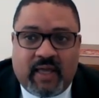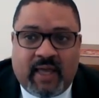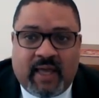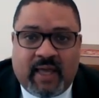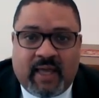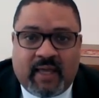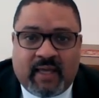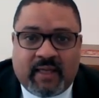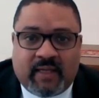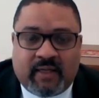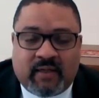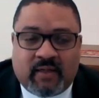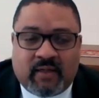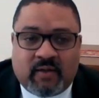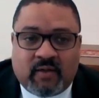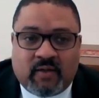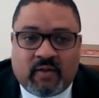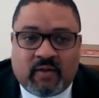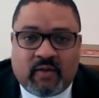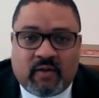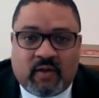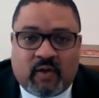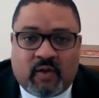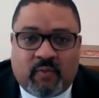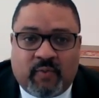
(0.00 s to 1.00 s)
And
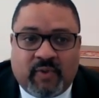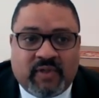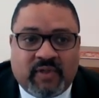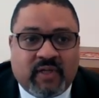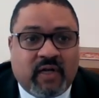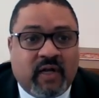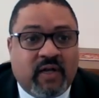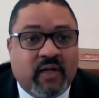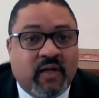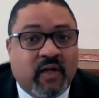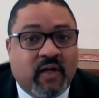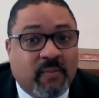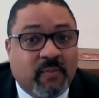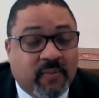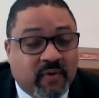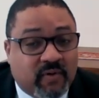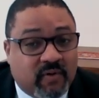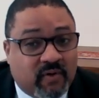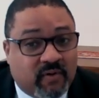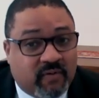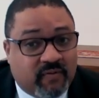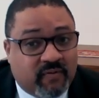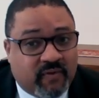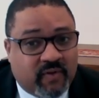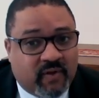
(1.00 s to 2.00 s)
we did a
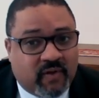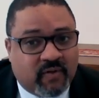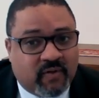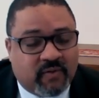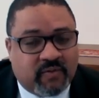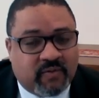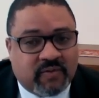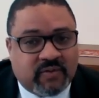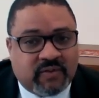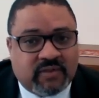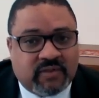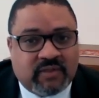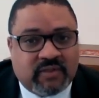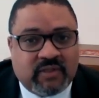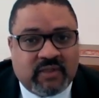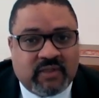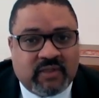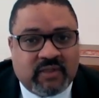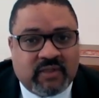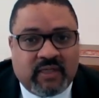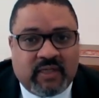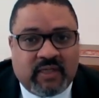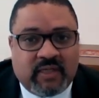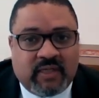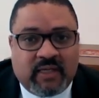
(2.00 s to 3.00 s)
number of those.